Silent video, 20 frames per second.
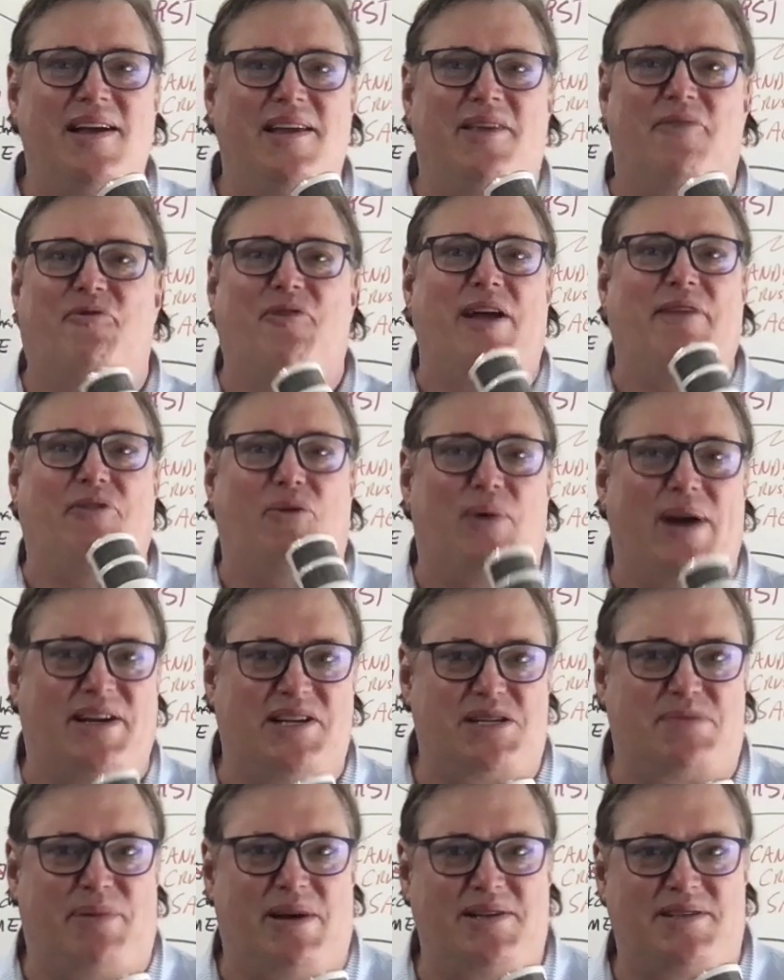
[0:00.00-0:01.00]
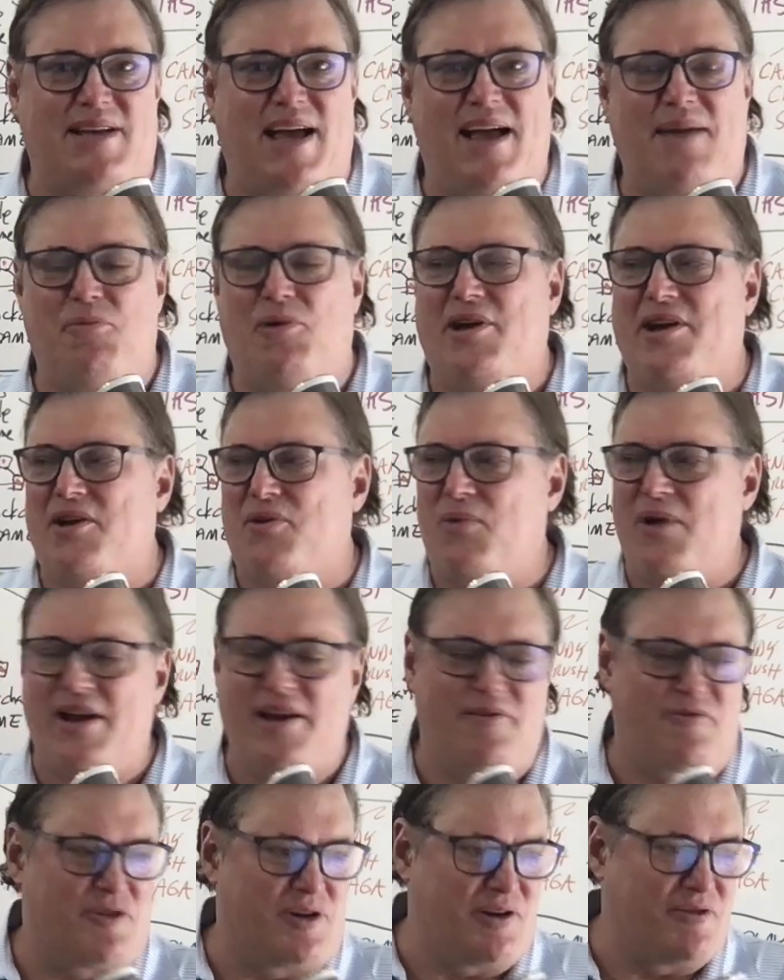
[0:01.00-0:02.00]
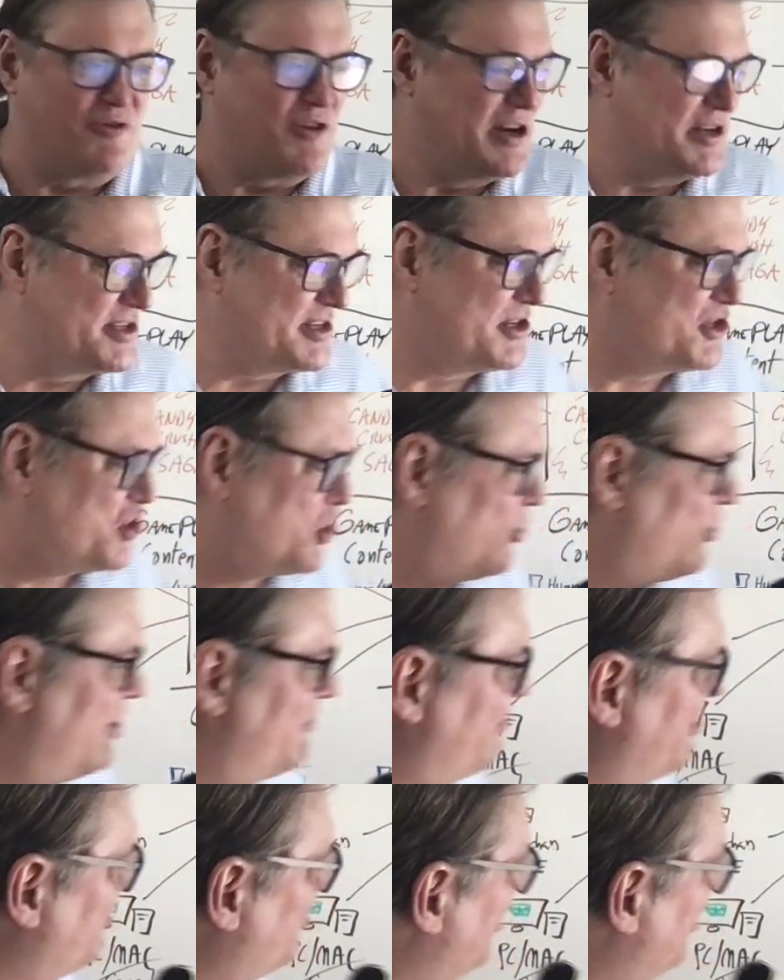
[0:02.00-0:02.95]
their favorite way to spend time while you're waiting for your friends to show up and